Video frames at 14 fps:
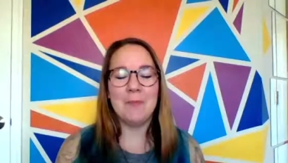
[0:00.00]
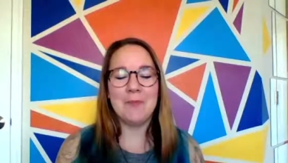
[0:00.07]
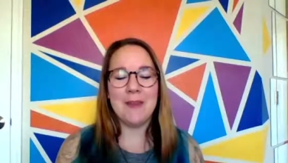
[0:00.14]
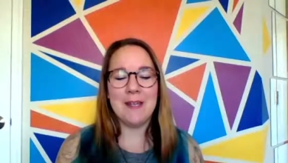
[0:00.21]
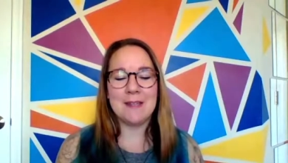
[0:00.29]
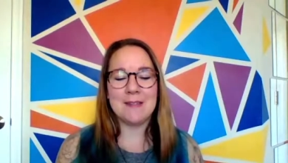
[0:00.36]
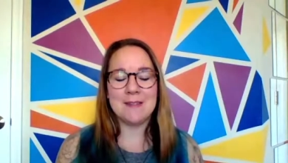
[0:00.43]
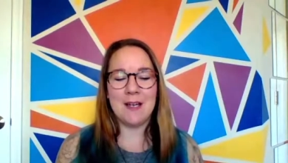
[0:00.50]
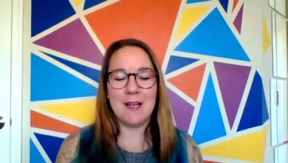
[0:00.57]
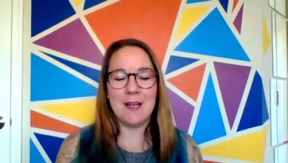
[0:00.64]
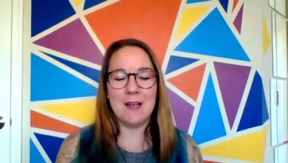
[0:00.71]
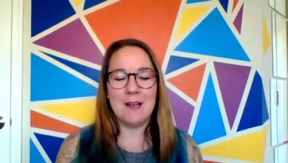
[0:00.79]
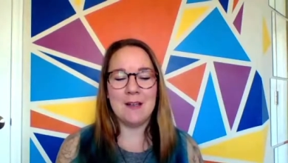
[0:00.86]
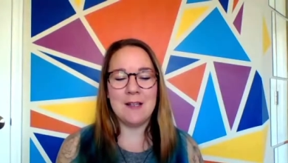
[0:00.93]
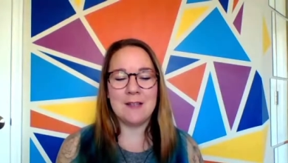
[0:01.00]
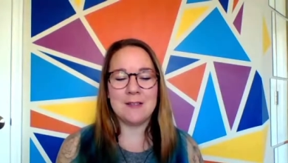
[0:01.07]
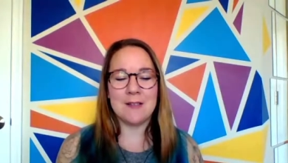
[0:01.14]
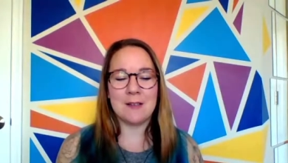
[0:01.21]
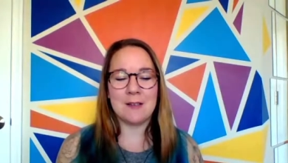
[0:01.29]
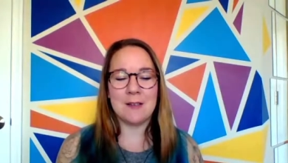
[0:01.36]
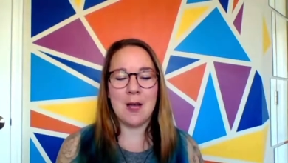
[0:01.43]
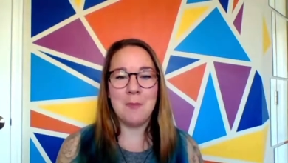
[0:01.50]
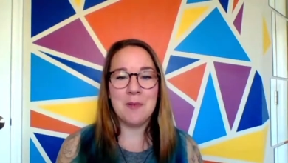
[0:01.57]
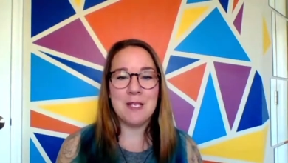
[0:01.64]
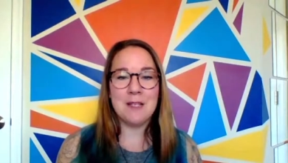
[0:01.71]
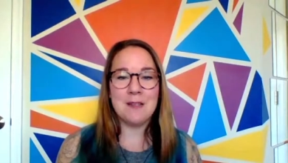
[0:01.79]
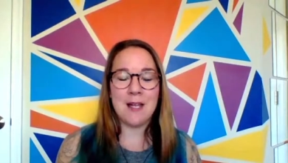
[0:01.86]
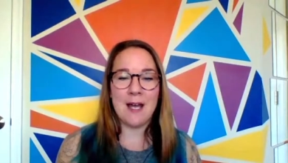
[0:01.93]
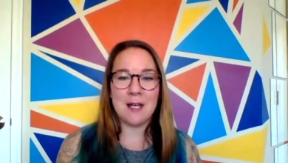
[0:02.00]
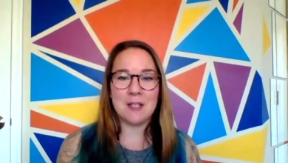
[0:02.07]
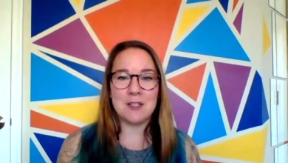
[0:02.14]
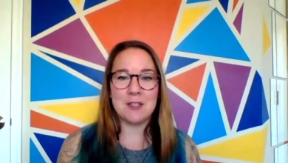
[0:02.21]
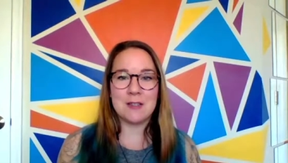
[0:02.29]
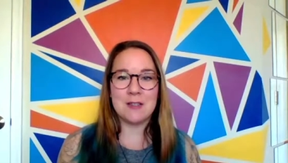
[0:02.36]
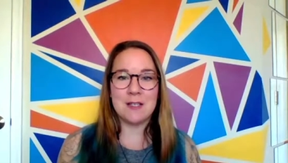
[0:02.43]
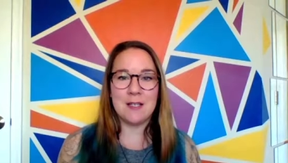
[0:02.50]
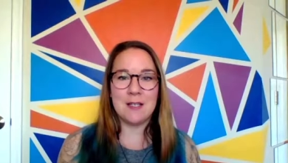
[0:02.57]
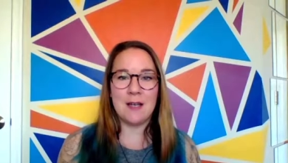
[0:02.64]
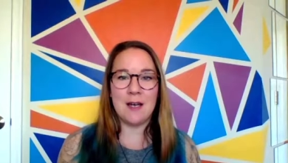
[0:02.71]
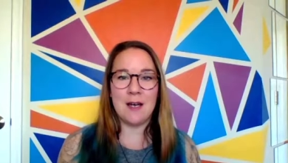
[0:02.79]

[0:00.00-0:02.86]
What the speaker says: it's a company that actually